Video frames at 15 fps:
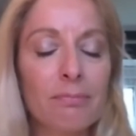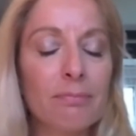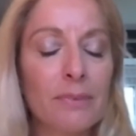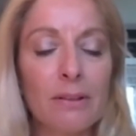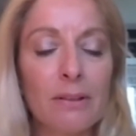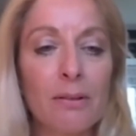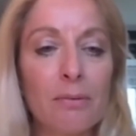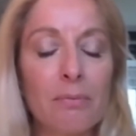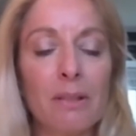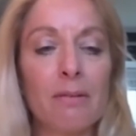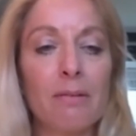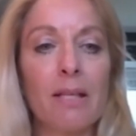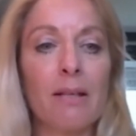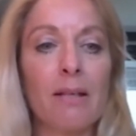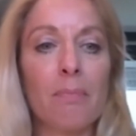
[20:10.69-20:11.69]
you
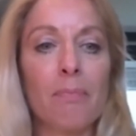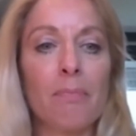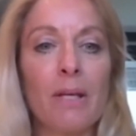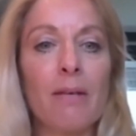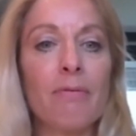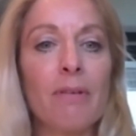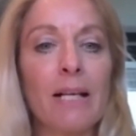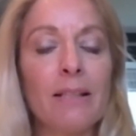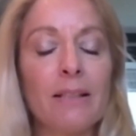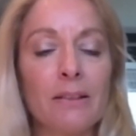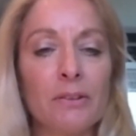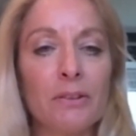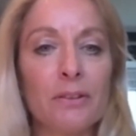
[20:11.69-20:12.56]
know, their values.